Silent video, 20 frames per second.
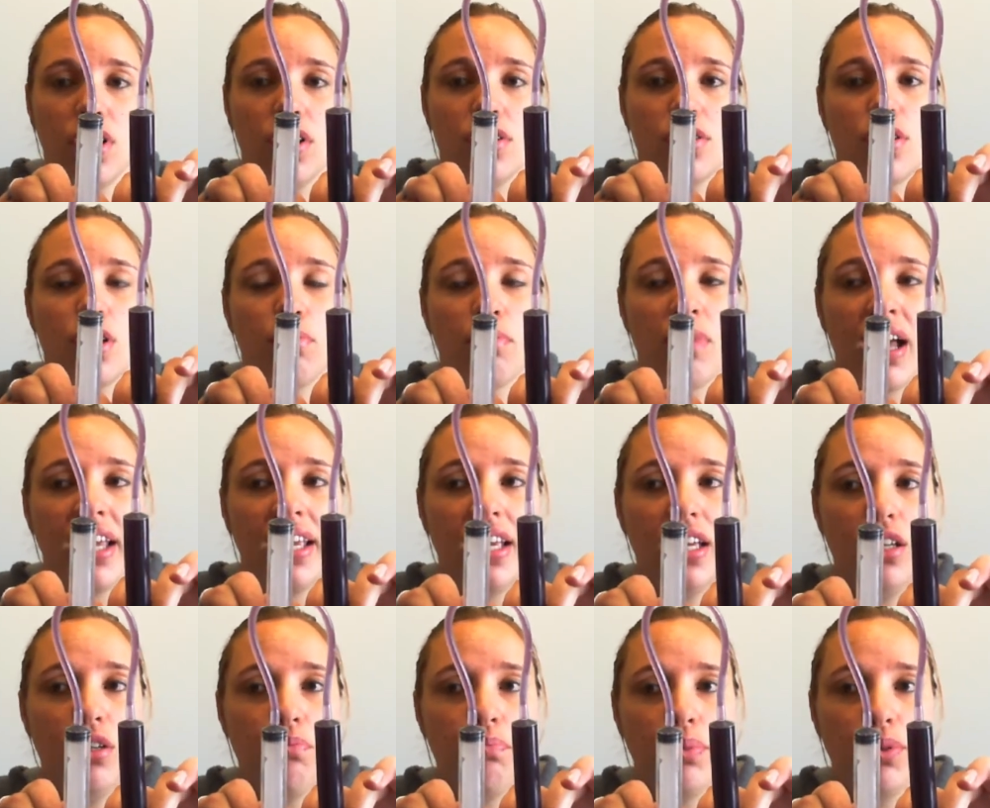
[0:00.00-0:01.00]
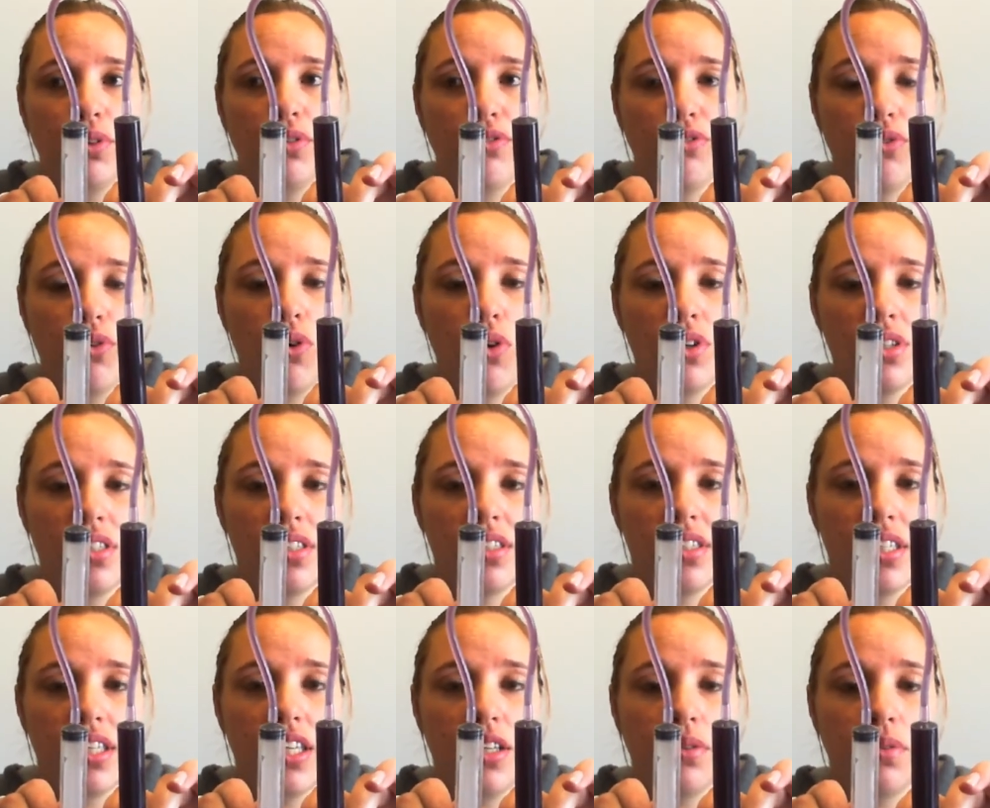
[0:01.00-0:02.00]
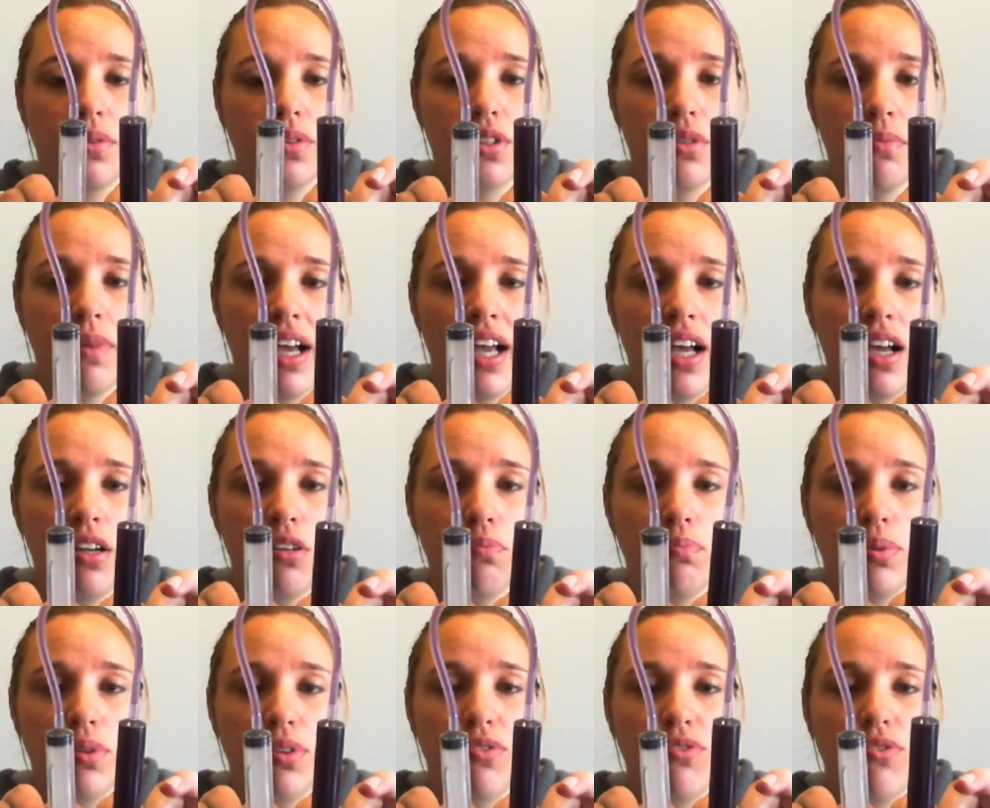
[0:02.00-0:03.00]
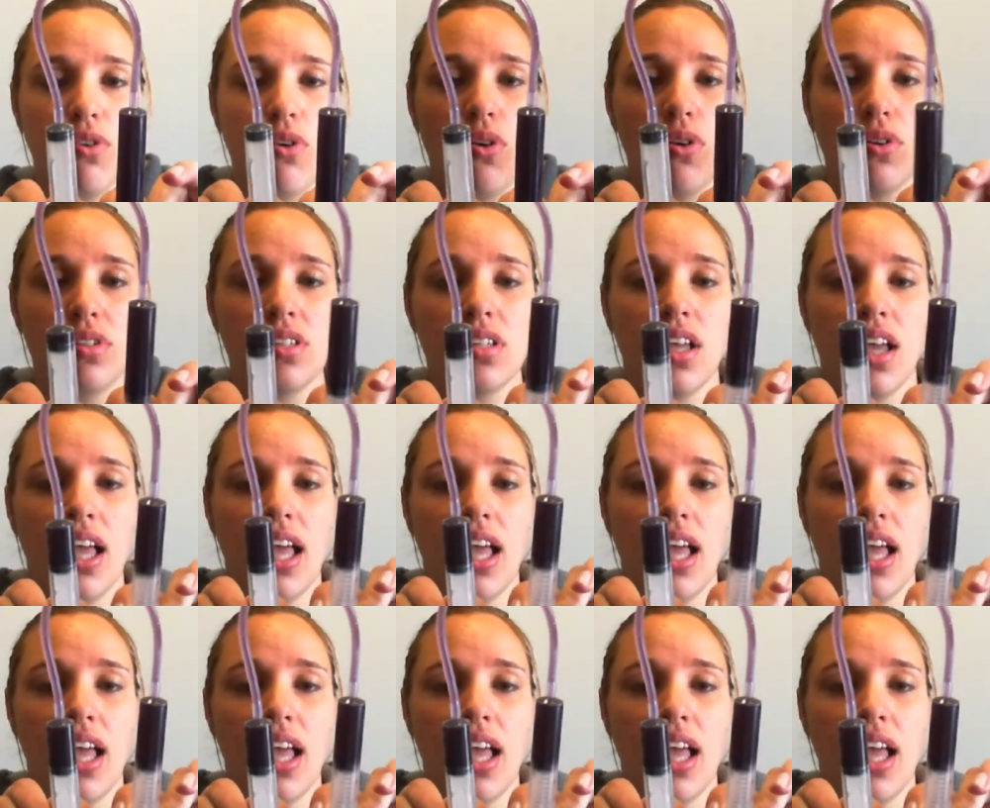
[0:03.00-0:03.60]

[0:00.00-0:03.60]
So my input force is equal to my output force,